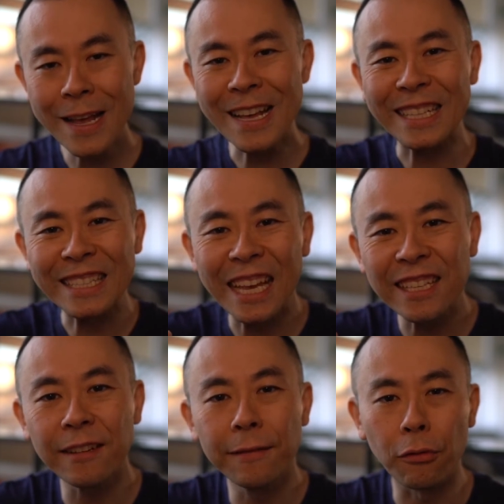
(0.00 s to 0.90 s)

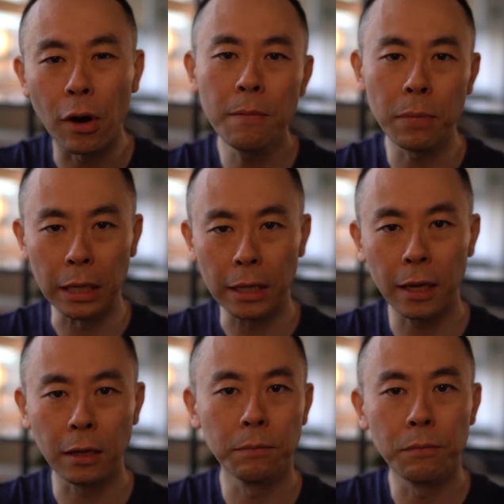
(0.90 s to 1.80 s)
Excessive rambling
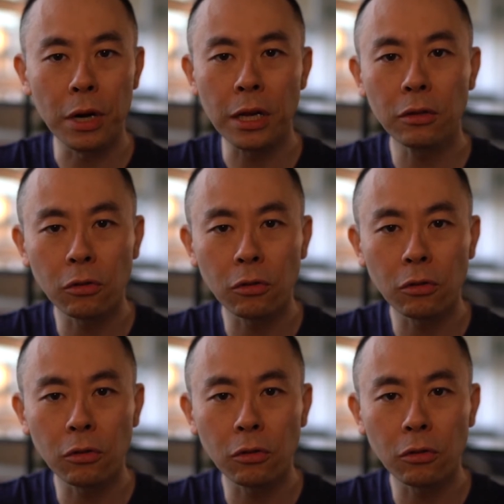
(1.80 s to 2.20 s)
can bring